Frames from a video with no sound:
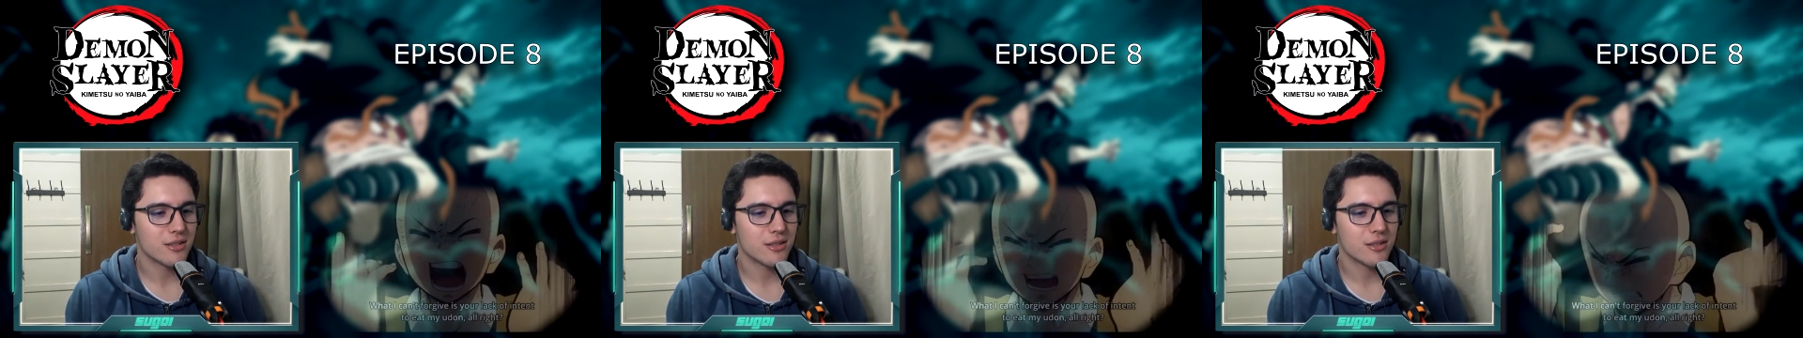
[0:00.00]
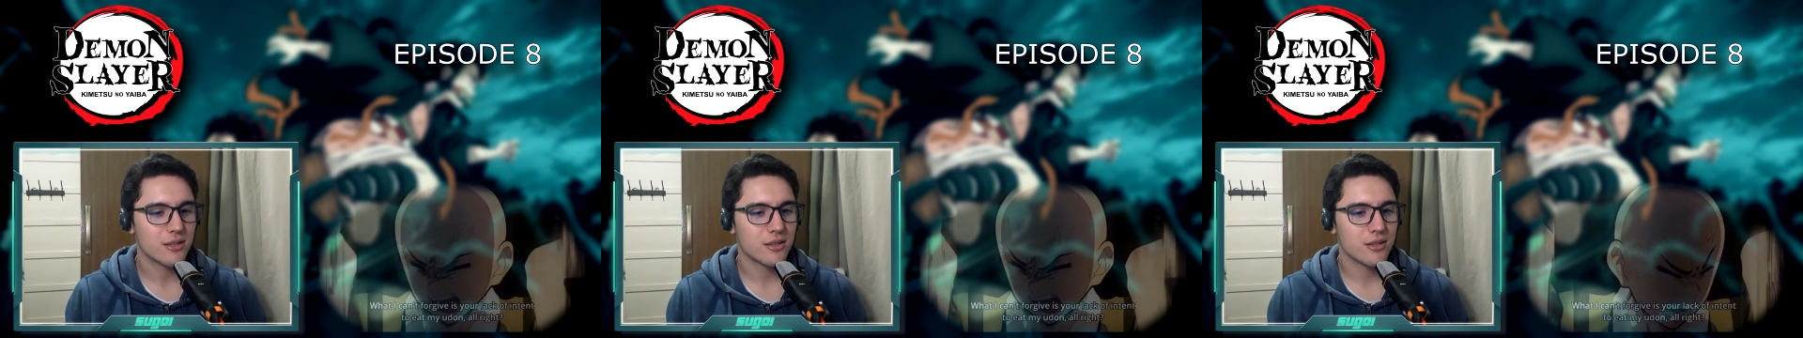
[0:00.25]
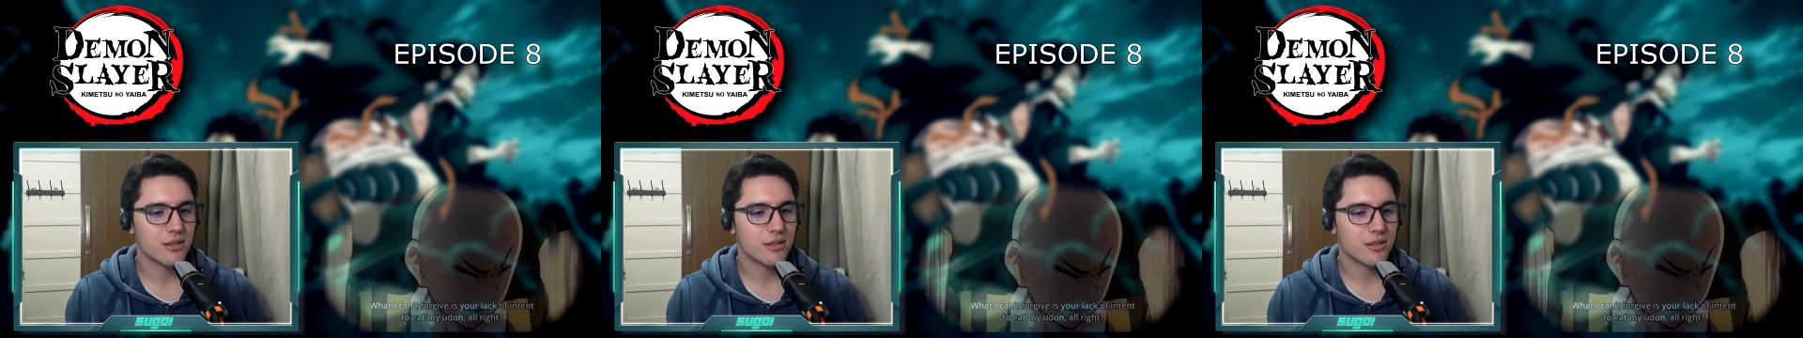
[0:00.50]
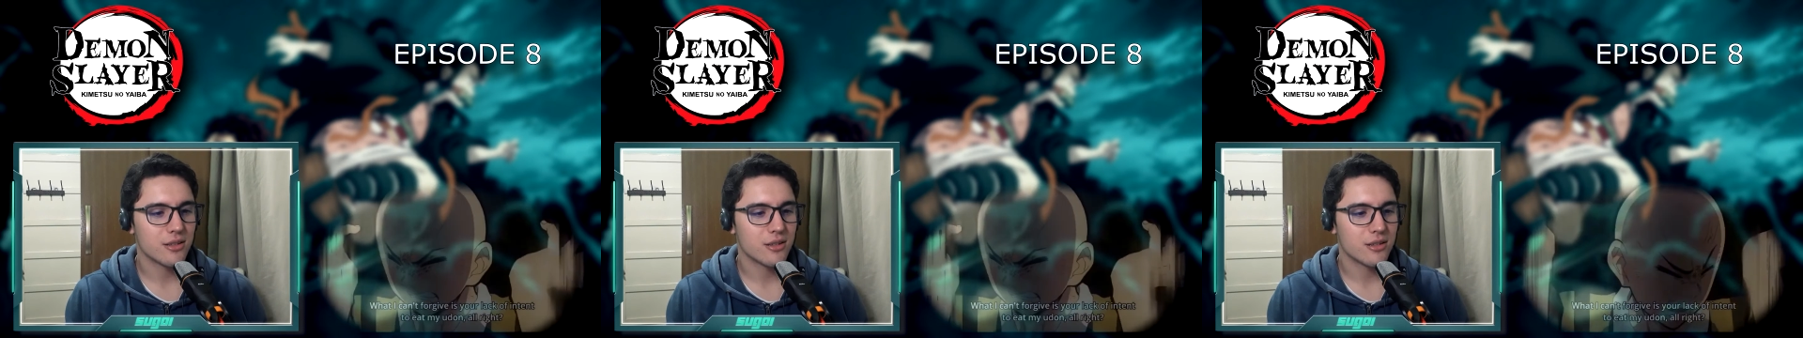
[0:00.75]

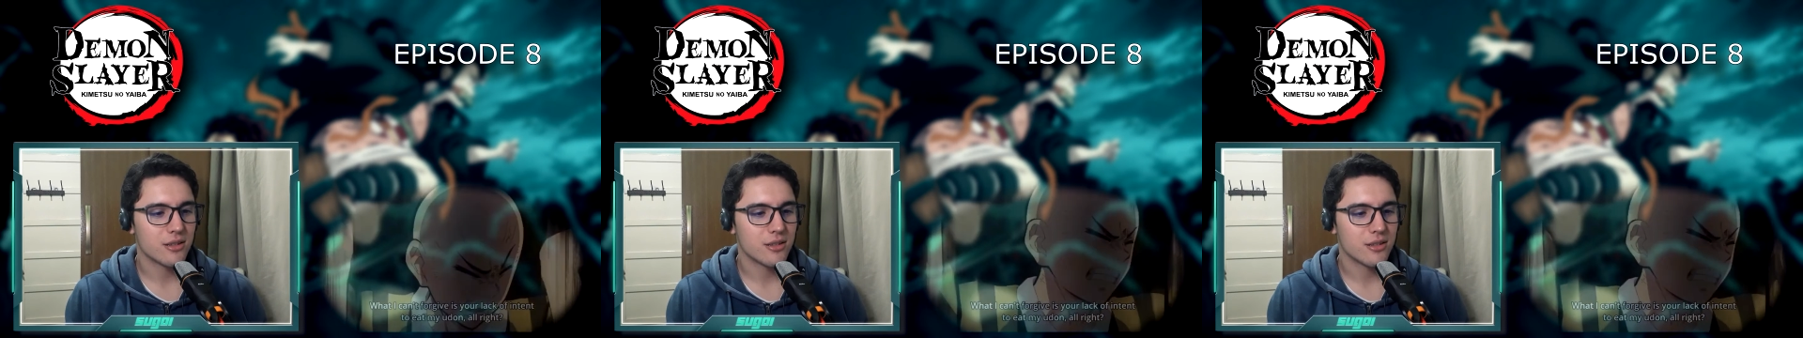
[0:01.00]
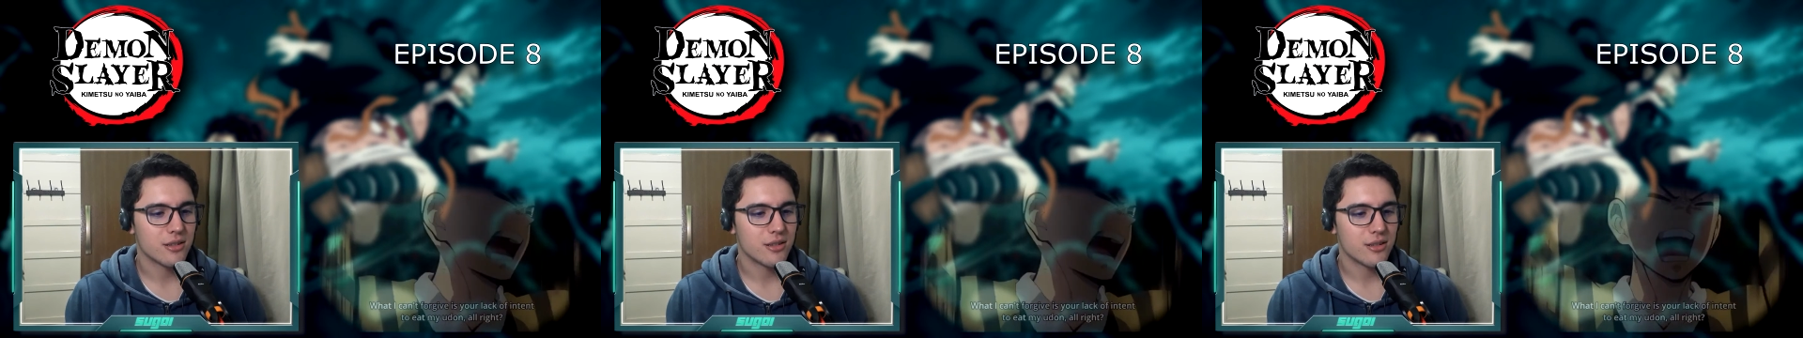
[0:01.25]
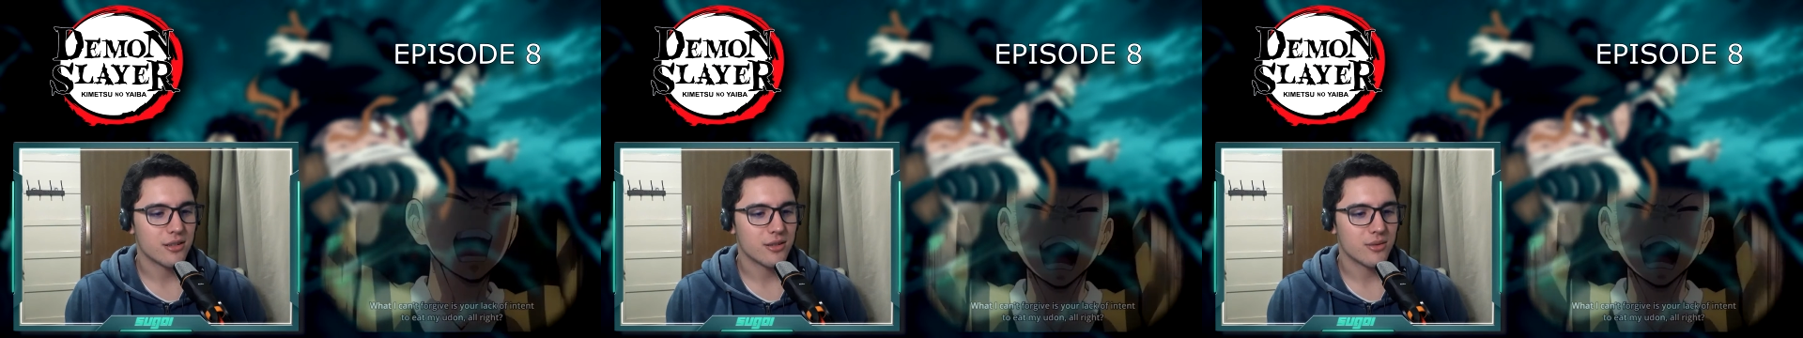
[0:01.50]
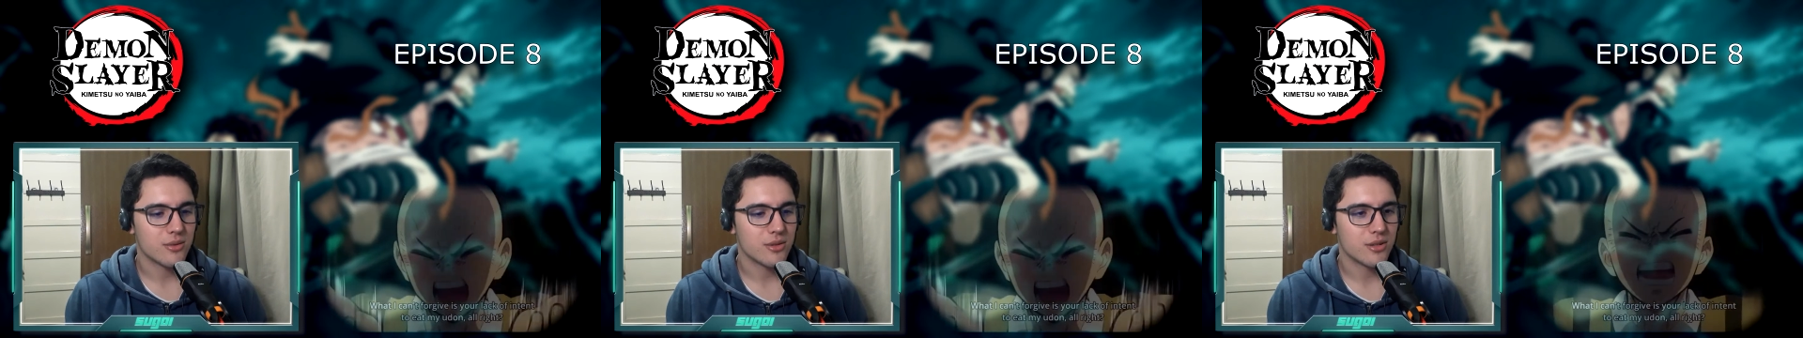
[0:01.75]

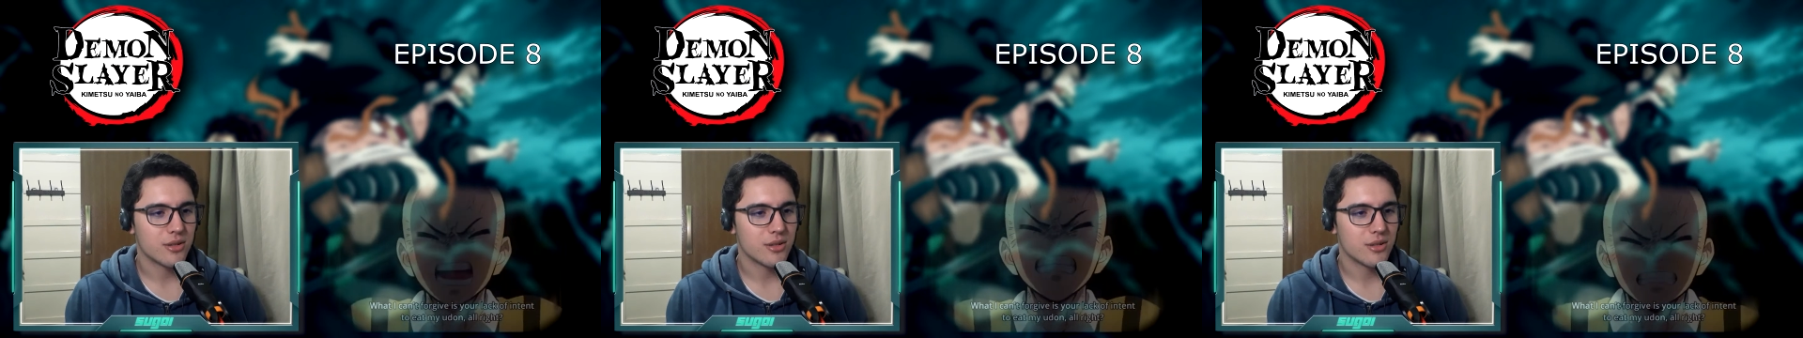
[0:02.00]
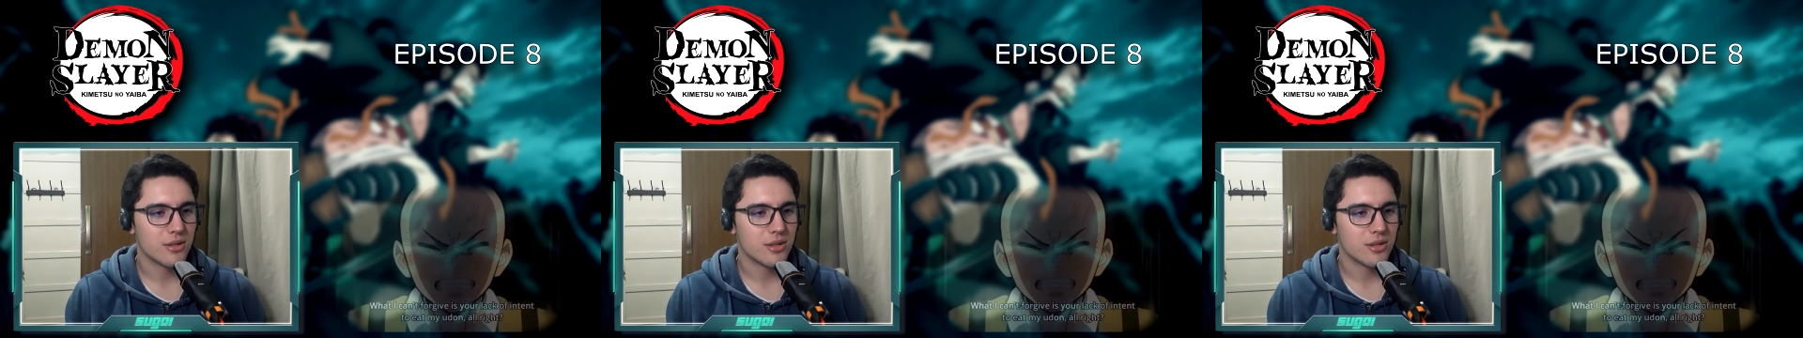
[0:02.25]
(no one is talking)